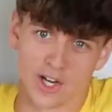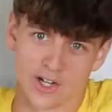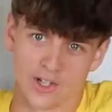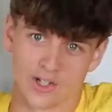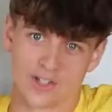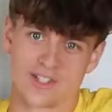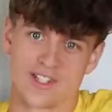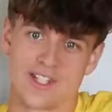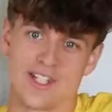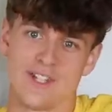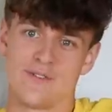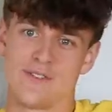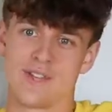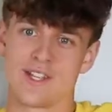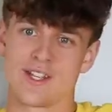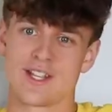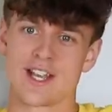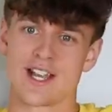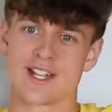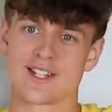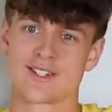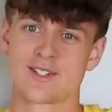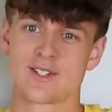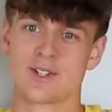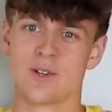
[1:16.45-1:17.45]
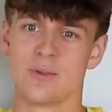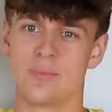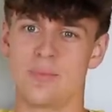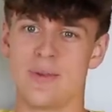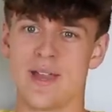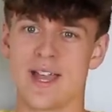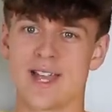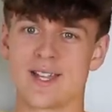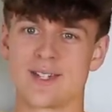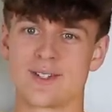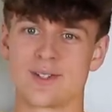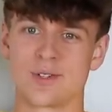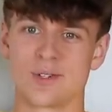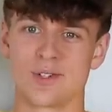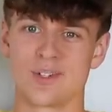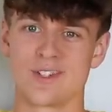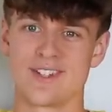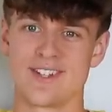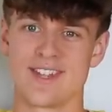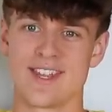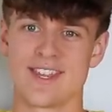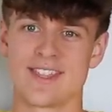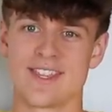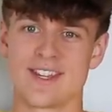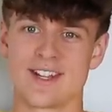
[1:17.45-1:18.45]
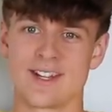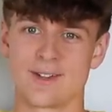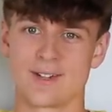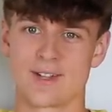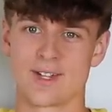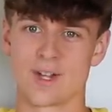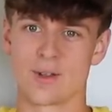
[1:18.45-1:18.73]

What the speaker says: And our TV got so bad towards the end that it'd